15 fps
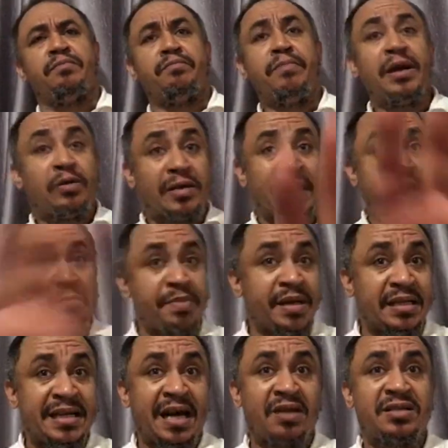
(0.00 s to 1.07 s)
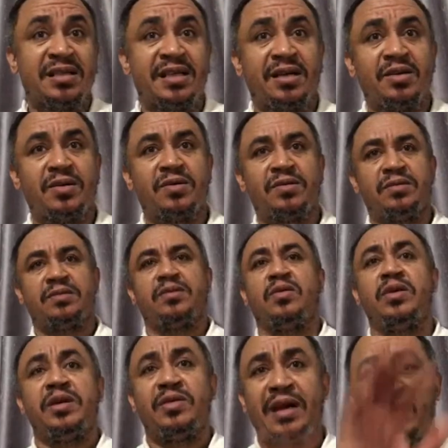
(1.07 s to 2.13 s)
Make una they build the house if they go.
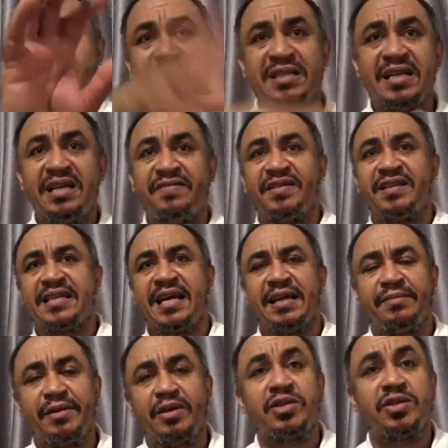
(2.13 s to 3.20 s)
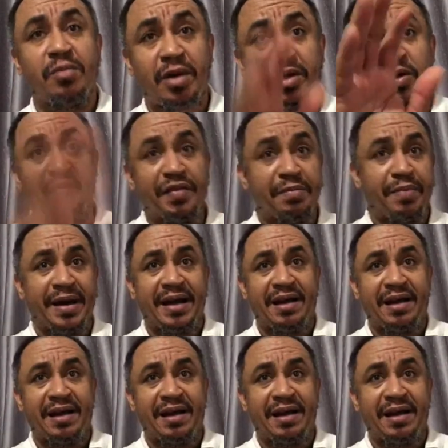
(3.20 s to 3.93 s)
Only una go still live inside because nobody go fit buy